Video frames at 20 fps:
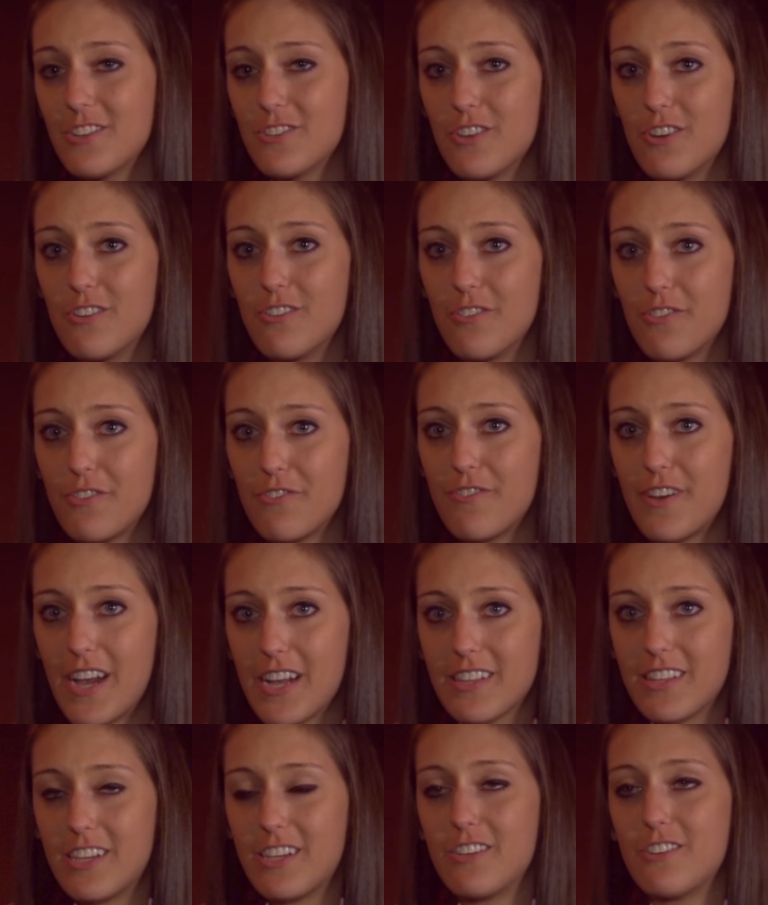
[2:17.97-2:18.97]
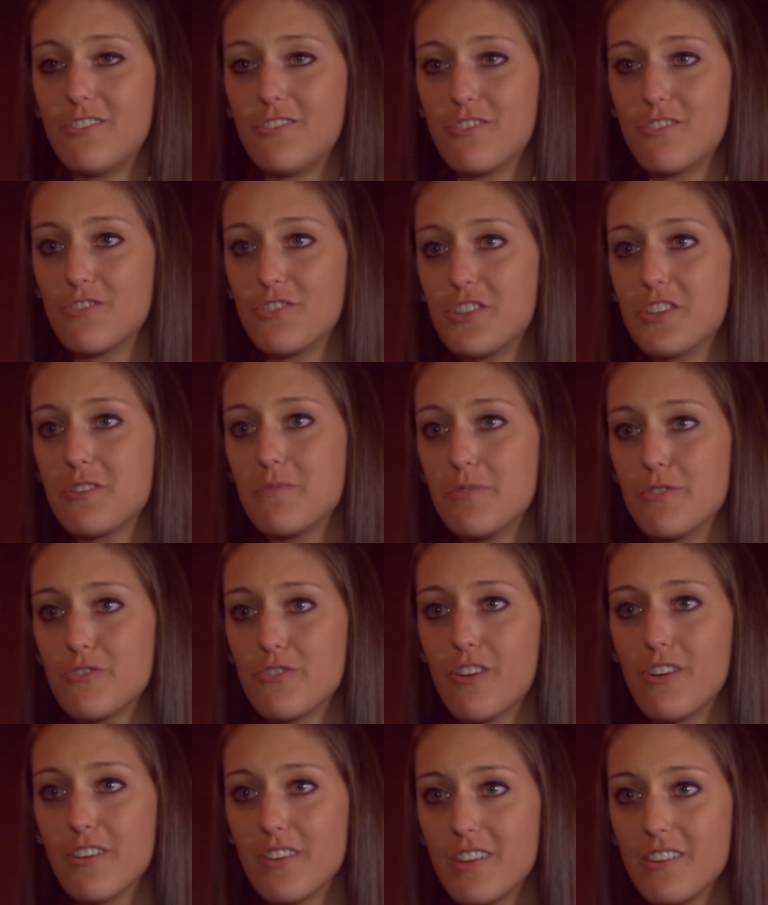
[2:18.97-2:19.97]
So the fact that, you know, she could be
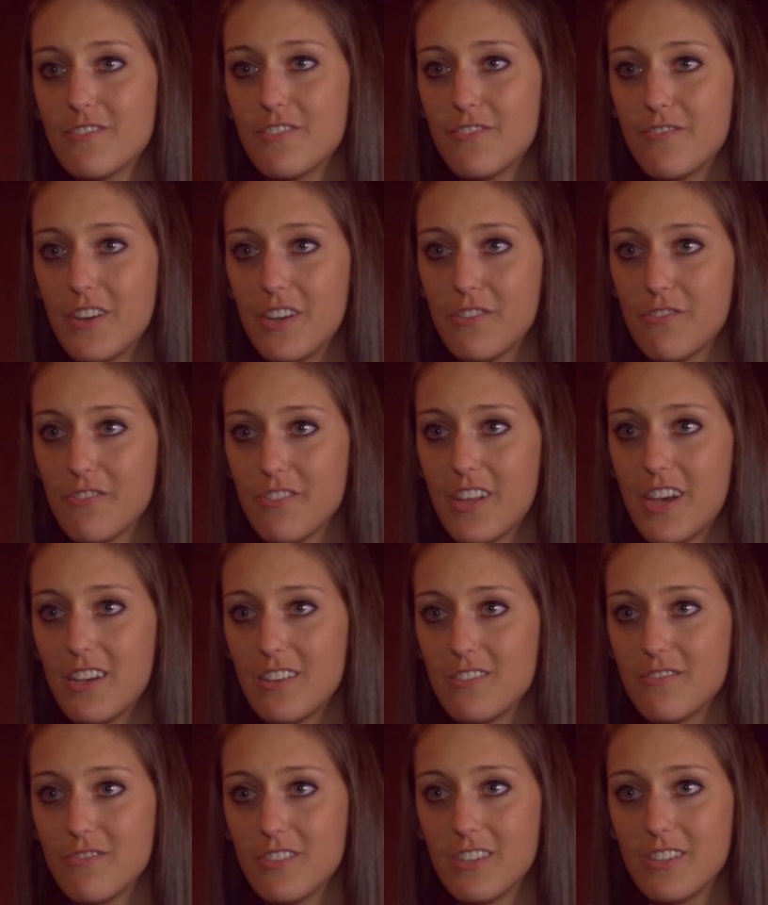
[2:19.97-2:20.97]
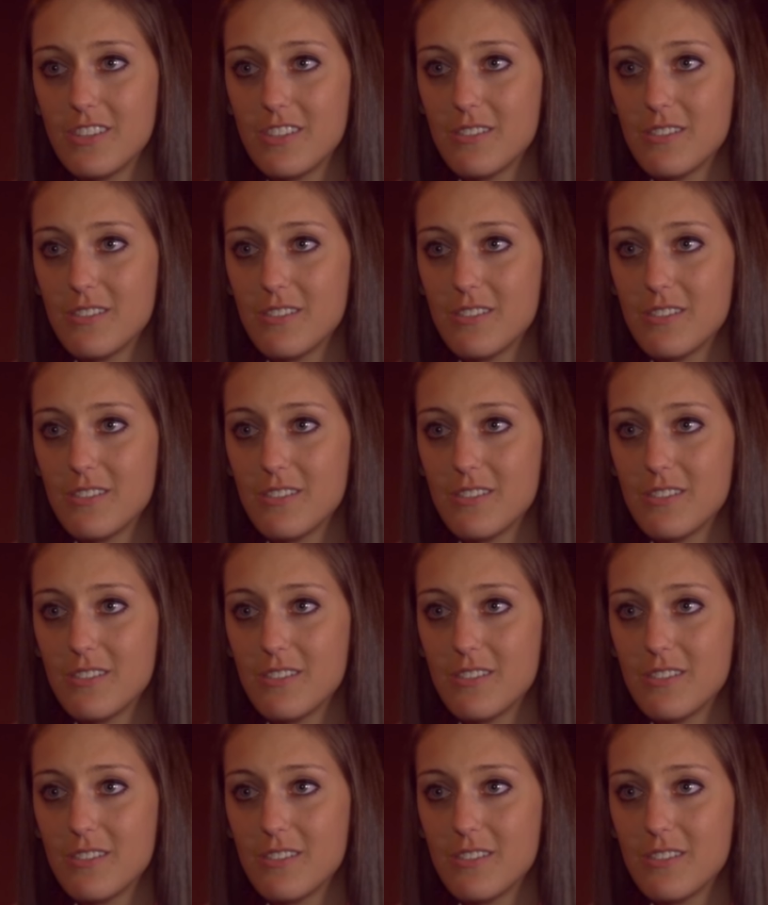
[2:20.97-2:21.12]
strong enough to fight through that is really